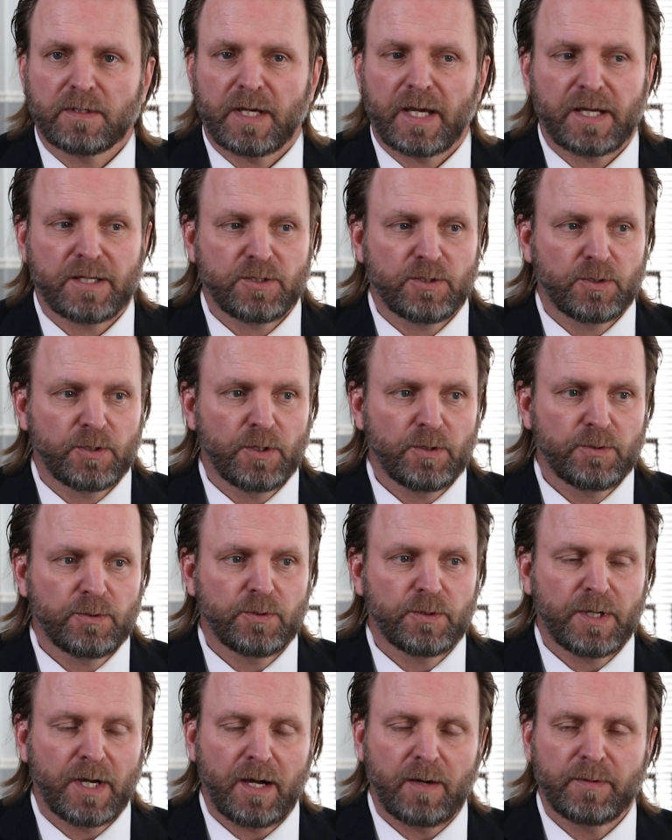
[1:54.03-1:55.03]
As you go
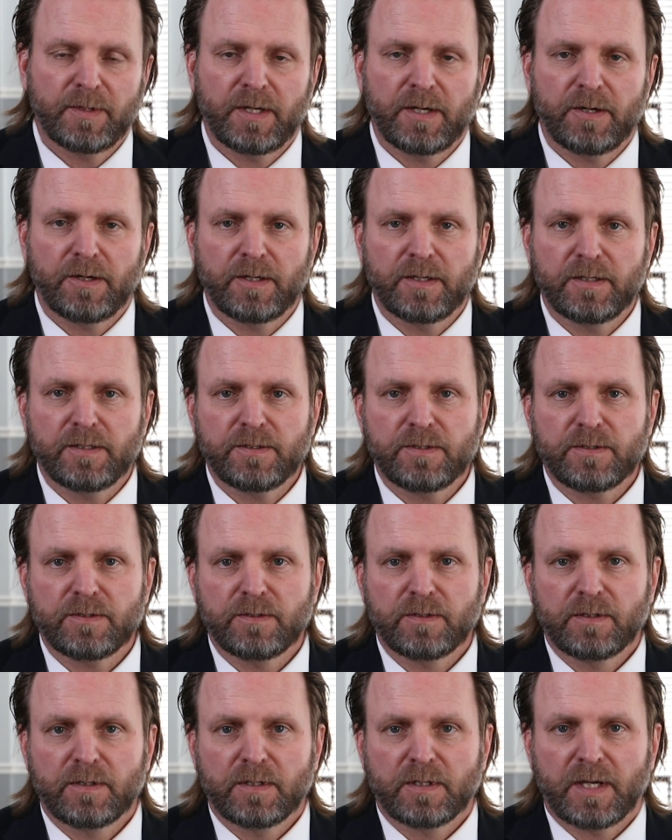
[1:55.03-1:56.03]
through common areas,
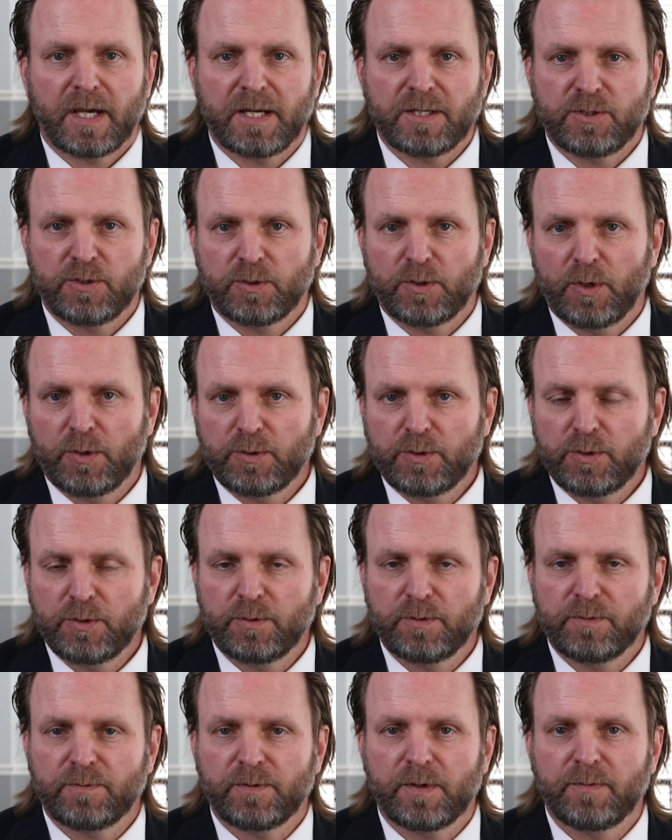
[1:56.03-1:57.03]
as you go to
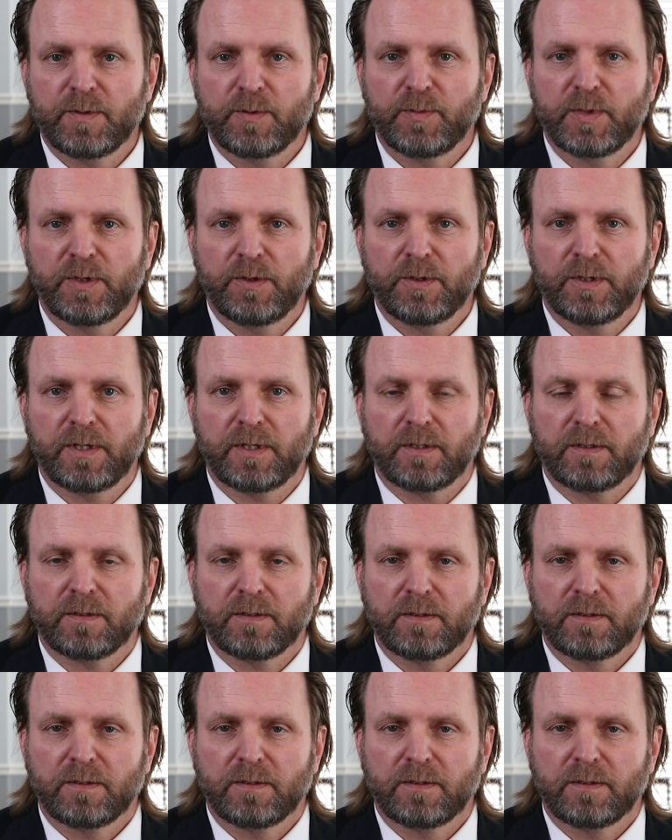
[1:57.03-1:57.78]
and from the building.